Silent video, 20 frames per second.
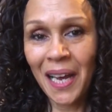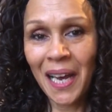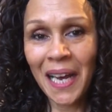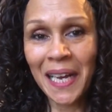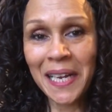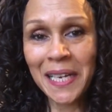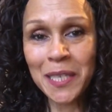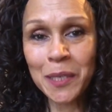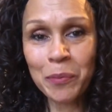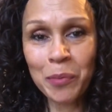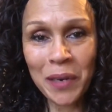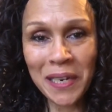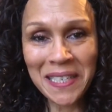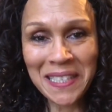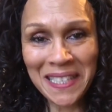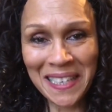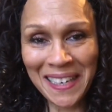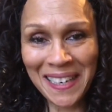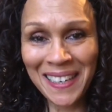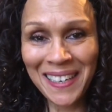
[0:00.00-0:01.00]
and
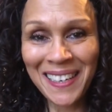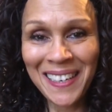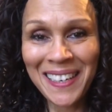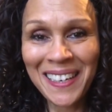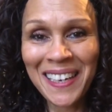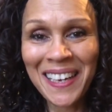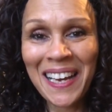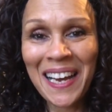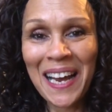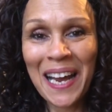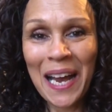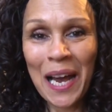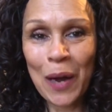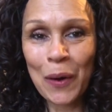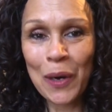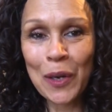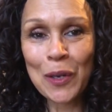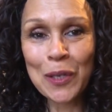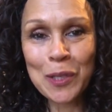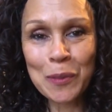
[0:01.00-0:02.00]
expressing
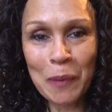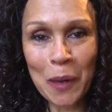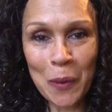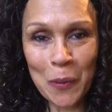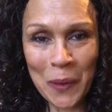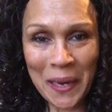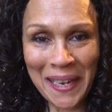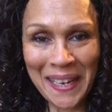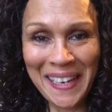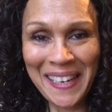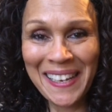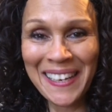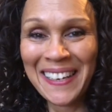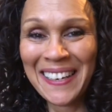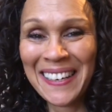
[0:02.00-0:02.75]
how I lost my way